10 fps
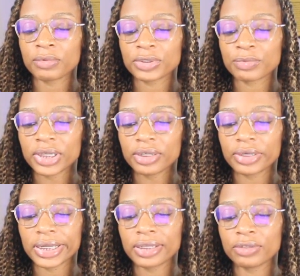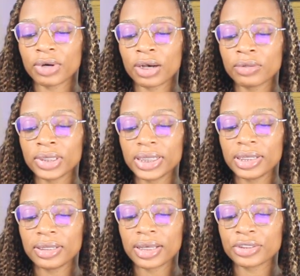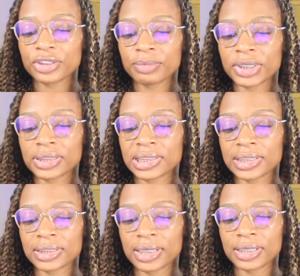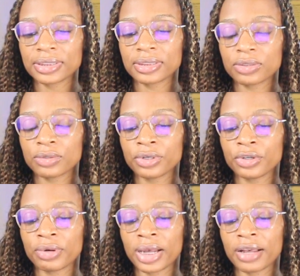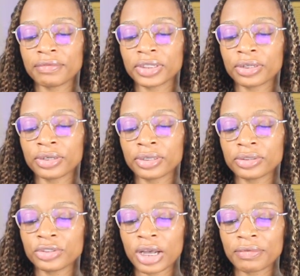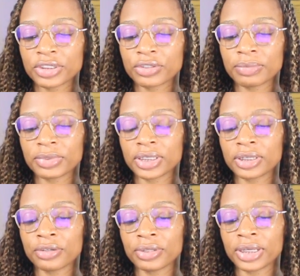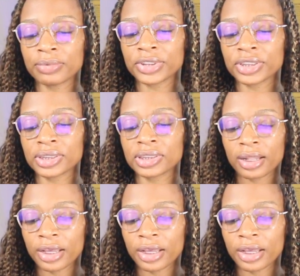I was wondering, do I only need HTML and CSS or do I have to learn JavaScript and other languages?